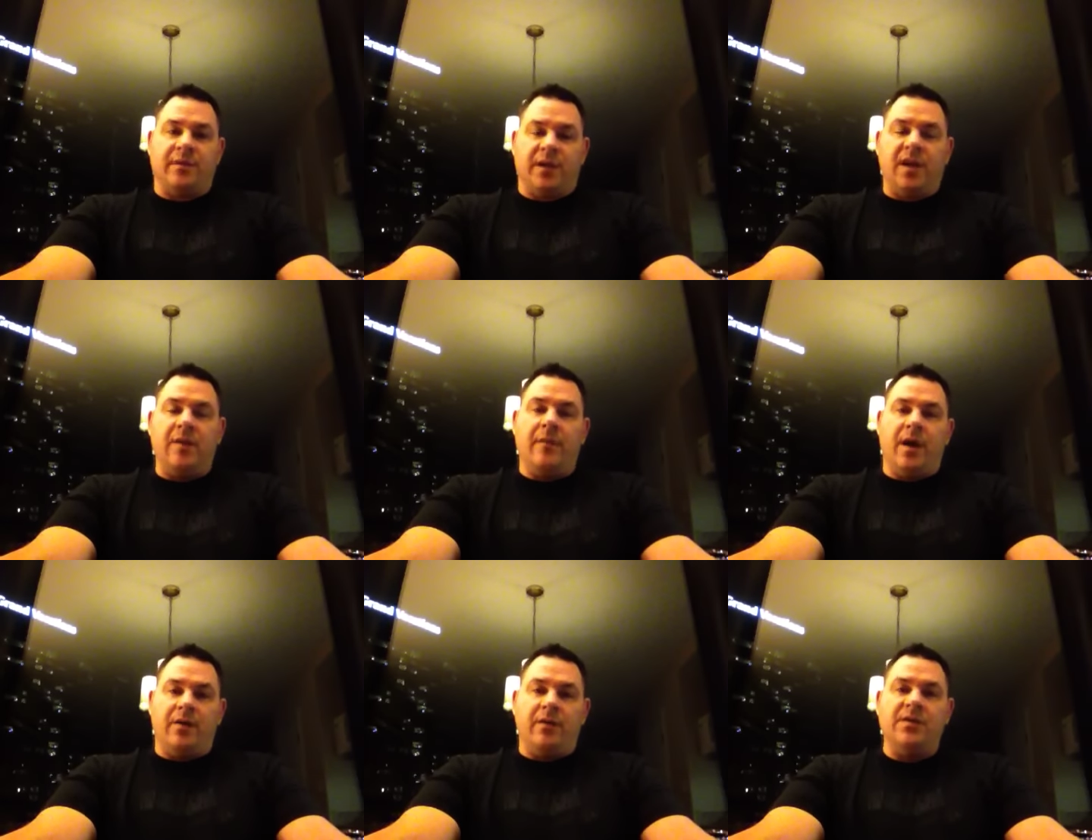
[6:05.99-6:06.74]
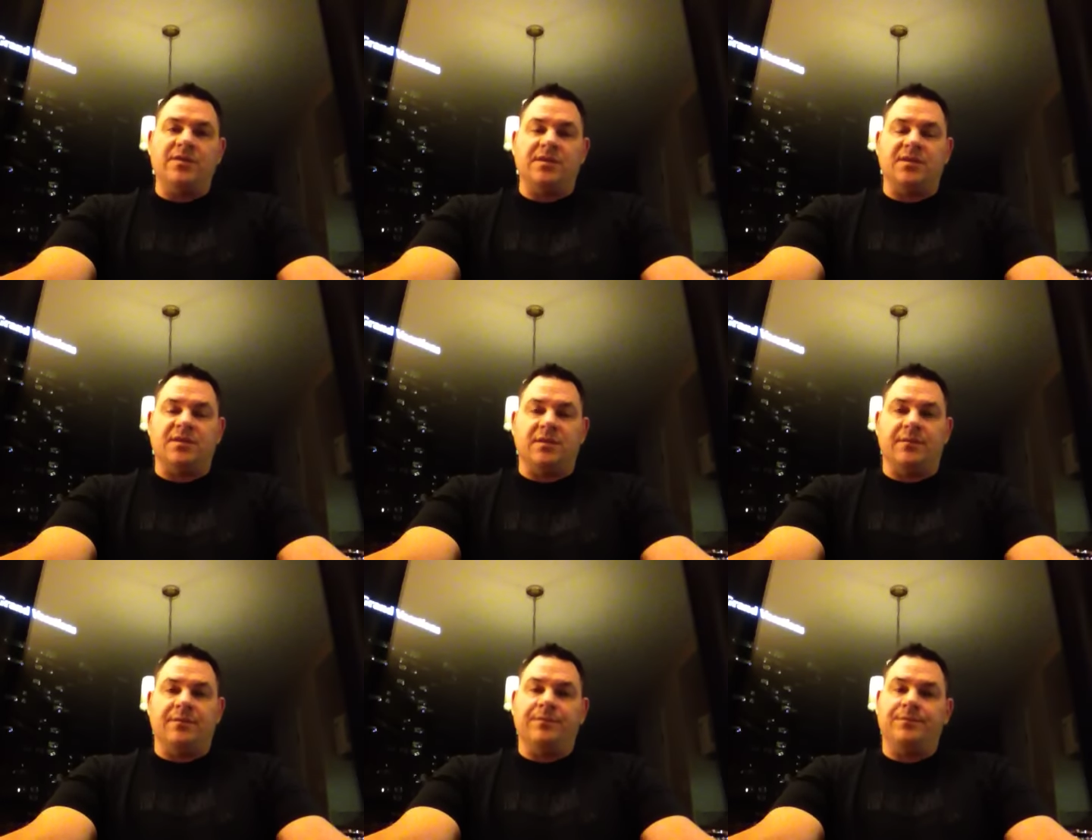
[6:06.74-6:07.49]
a key mod wrist
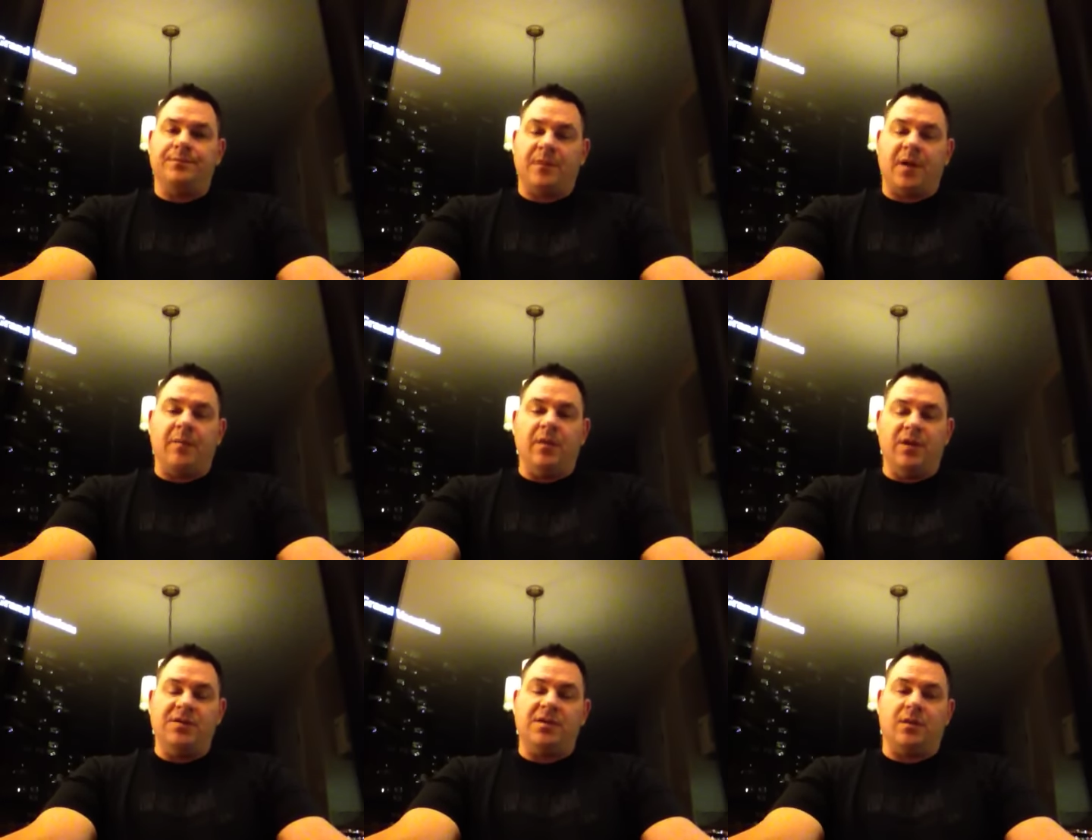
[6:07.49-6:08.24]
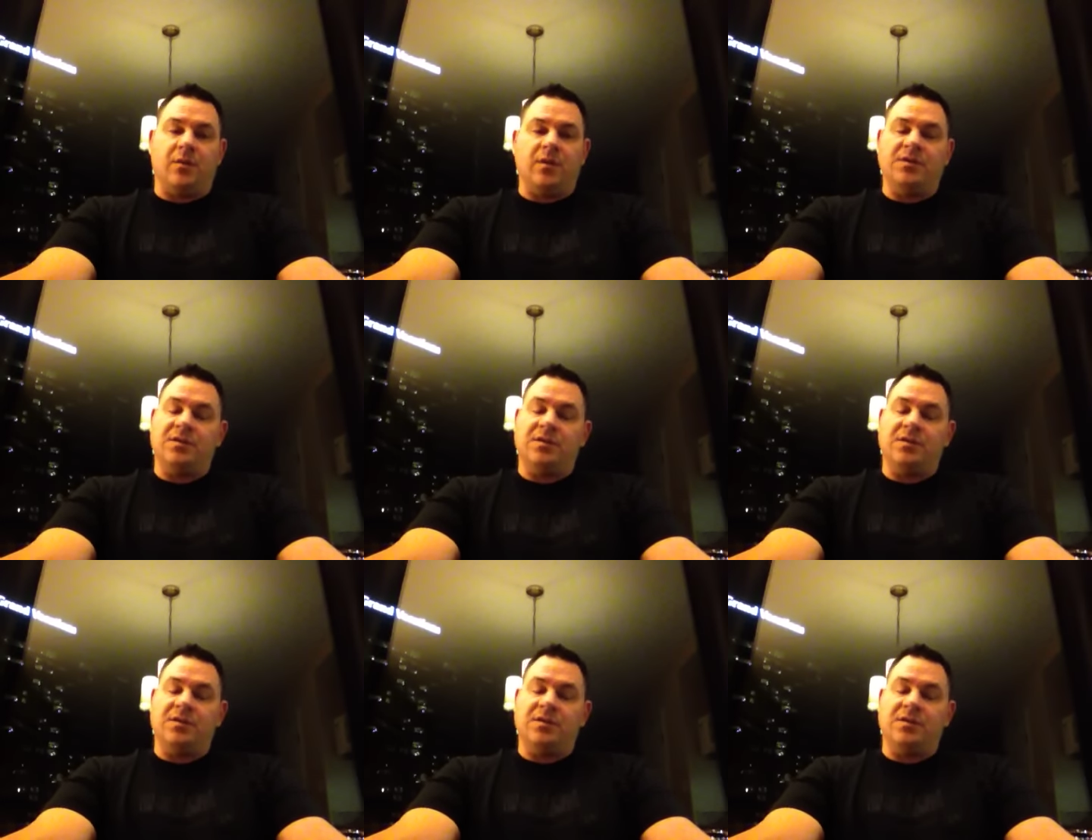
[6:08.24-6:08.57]
system, a ballistic one.